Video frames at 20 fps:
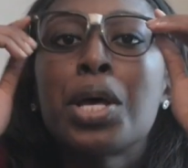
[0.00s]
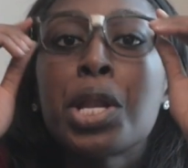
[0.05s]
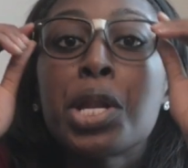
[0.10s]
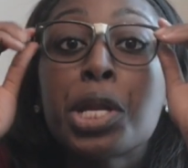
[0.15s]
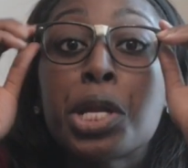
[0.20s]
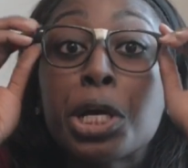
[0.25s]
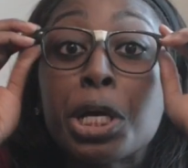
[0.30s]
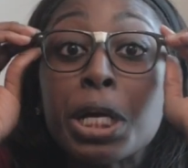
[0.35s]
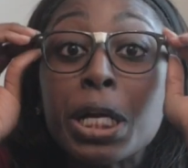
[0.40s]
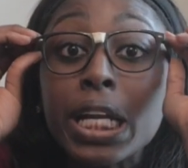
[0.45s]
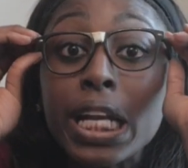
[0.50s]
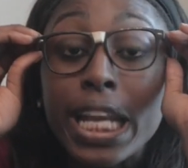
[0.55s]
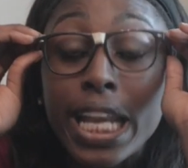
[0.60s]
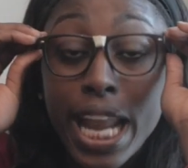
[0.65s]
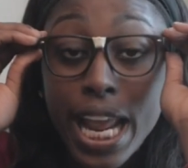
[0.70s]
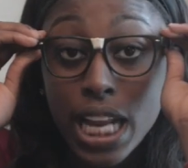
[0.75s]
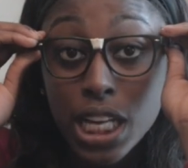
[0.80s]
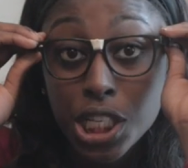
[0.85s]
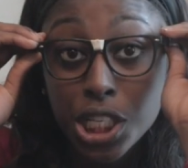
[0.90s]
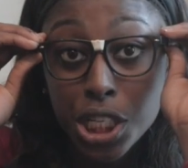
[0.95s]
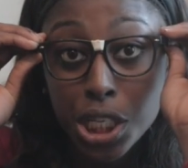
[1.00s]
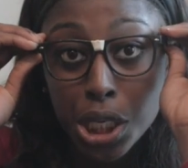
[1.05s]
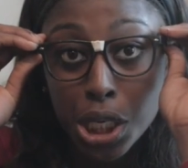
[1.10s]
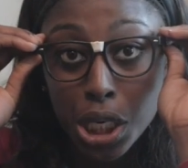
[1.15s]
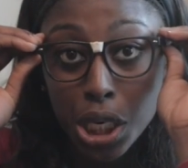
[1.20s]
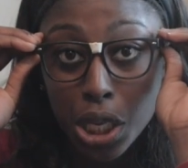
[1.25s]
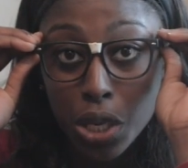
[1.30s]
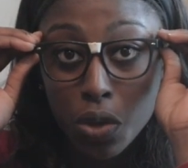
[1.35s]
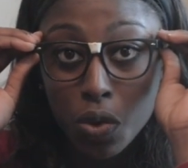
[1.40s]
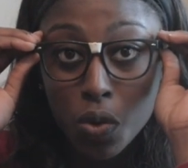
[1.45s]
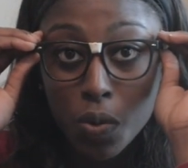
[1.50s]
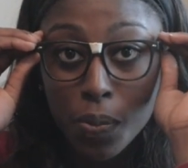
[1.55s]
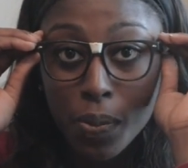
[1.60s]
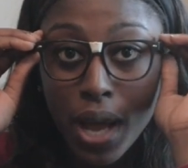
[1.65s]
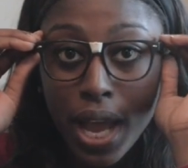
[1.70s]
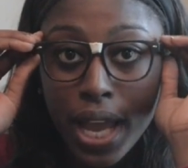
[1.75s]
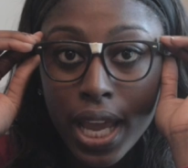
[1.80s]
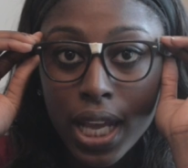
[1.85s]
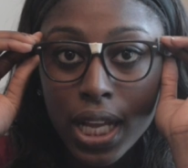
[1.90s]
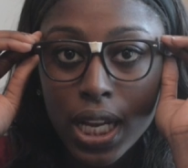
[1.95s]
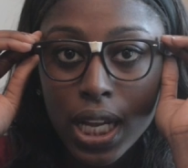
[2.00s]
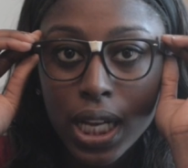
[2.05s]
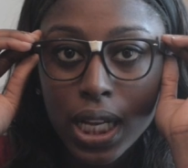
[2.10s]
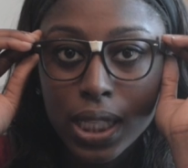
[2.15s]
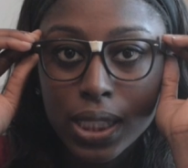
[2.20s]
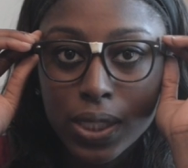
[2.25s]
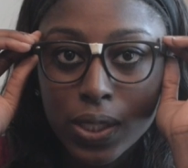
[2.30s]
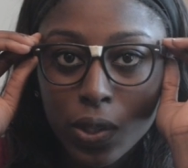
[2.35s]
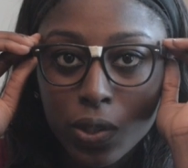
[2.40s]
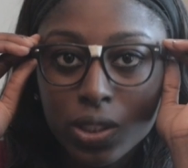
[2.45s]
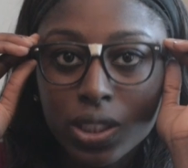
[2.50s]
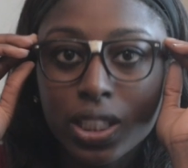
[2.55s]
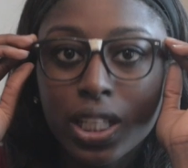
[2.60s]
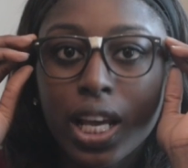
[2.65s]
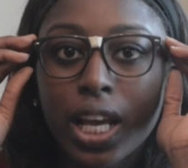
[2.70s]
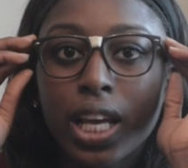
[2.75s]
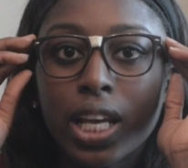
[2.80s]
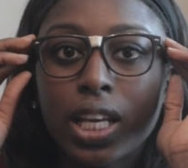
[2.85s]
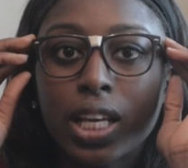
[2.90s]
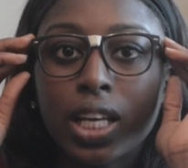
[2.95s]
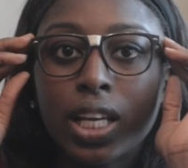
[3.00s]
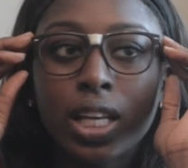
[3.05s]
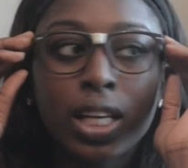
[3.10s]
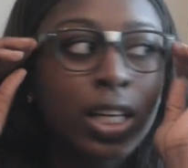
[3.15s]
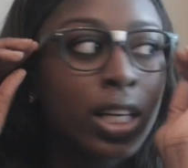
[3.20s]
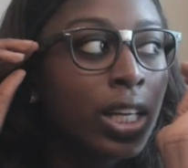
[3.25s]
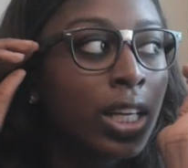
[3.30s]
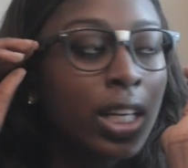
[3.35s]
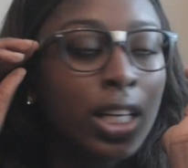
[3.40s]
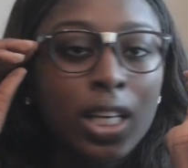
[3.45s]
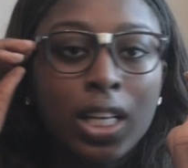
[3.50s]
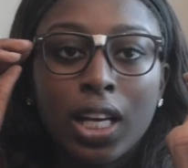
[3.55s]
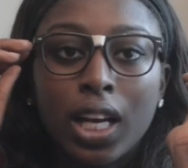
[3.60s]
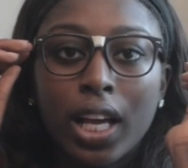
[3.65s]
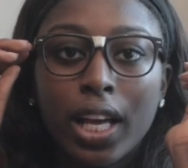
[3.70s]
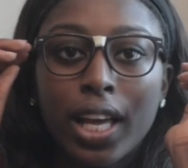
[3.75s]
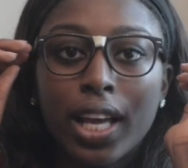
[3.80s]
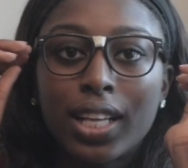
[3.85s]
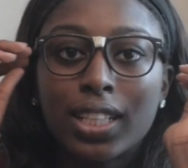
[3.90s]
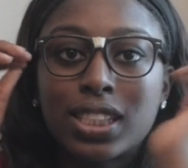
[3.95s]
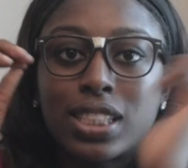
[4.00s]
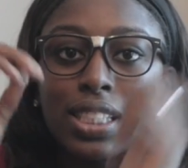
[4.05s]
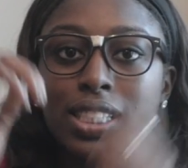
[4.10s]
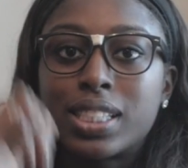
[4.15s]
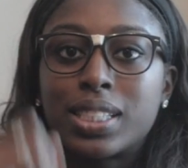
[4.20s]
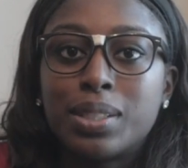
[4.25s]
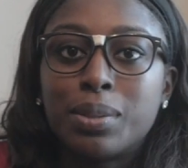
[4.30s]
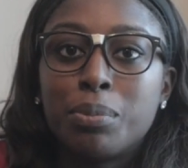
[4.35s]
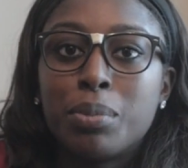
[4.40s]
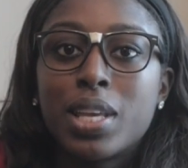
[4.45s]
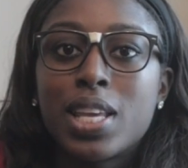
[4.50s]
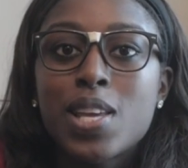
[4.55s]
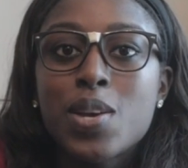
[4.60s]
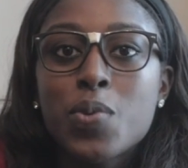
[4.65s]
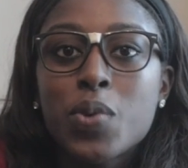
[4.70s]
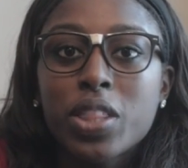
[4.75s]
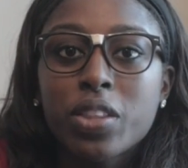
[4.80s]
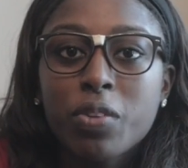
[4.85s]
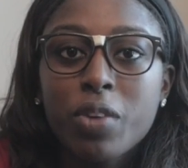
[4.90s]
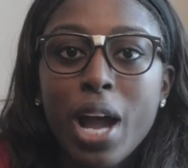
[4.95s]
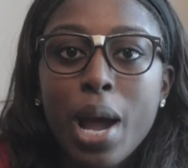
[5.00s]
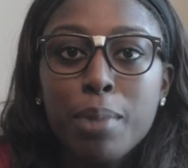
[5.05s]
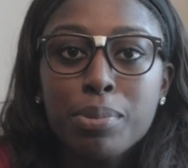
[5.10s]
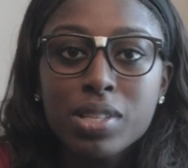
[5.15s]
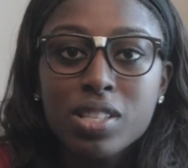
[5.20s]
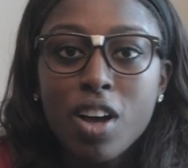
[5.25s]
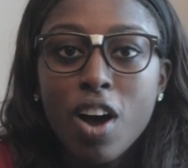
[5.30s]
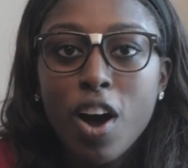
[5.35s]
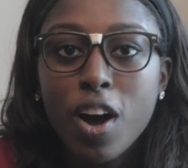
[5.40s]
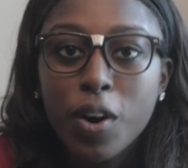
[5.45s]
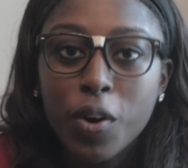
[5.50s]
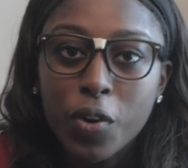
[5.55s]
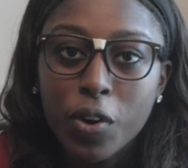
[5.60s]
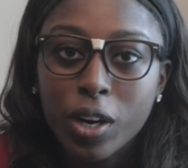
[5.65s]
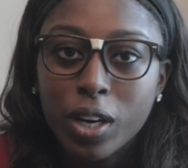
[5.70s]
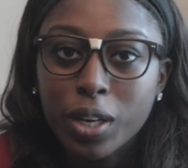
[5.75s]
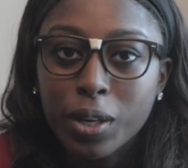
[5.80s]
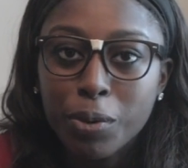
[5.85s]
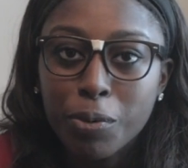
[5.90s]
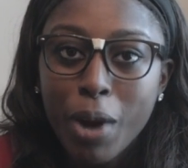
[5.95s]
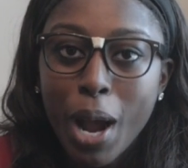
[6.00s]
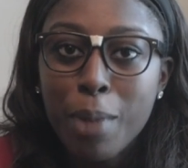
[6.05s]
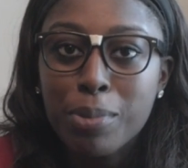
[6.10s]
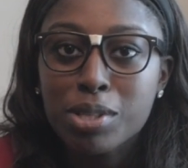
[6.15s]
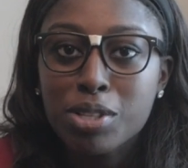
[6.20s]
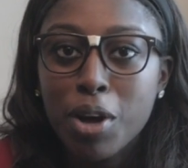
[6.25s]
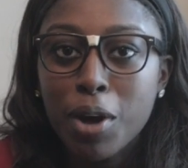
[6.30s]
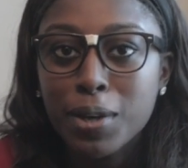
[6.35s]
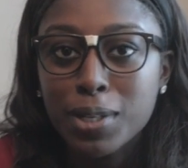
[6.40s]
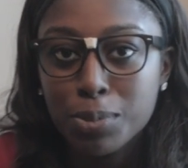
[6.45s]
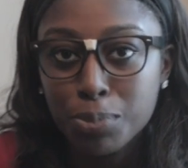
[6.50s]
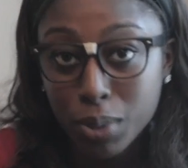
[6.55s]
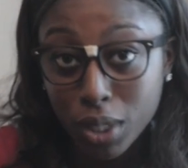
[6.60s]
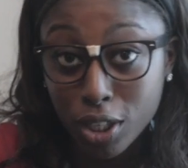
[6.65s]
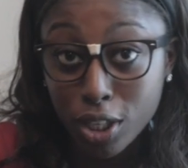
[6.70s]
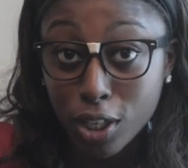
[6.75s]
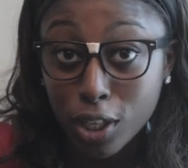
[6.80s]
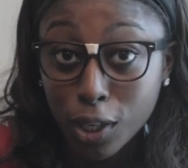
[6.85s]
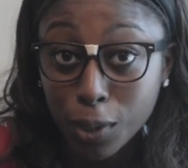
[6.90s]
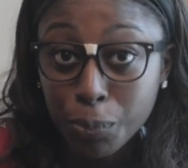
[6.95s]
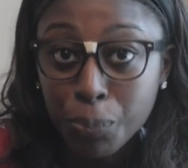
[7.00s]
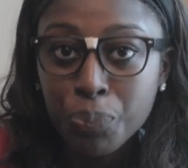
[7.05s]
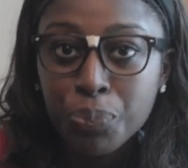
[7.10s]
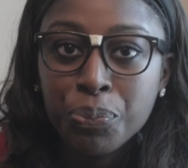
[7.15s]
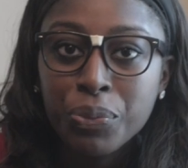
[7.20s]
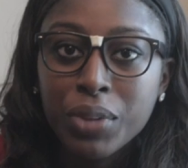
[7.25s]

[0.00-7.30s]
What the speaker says: Nerd Nation, you might associate, I guess, me with a rap song or rap songs plural.